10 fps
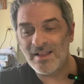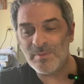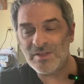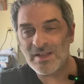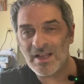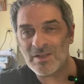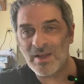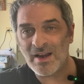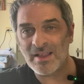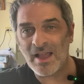I mean, talk
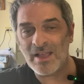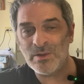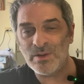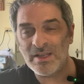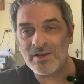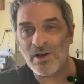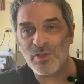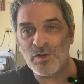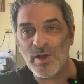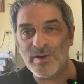about a guy who hit all
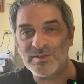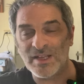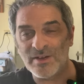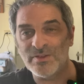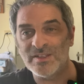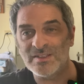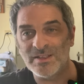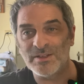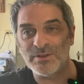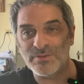the notes every
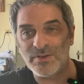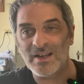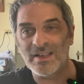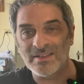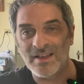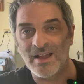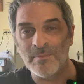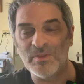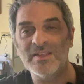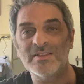single fucking
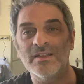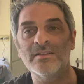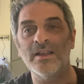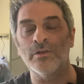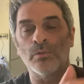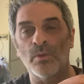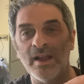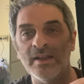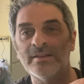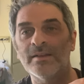time. This is a
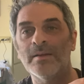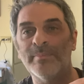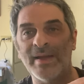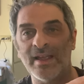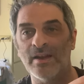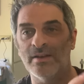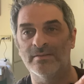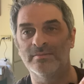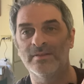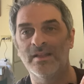great band.
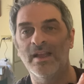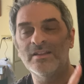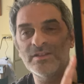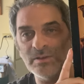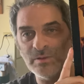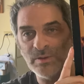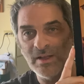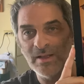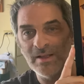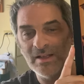And to
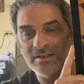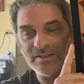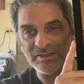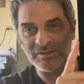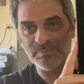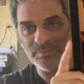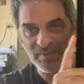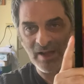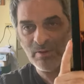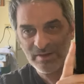dis
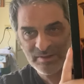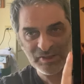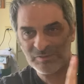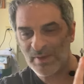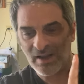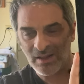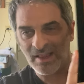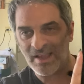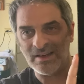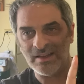I want to
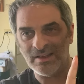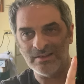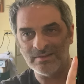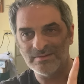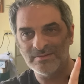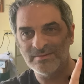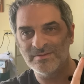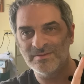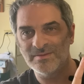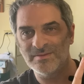dispel any
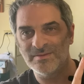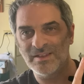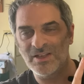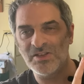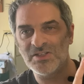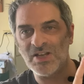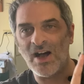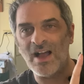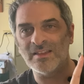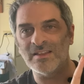
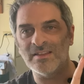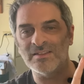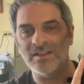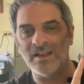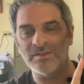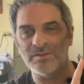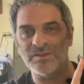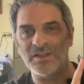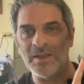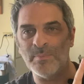talk that these guys are
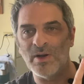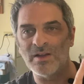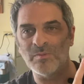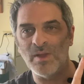just a punk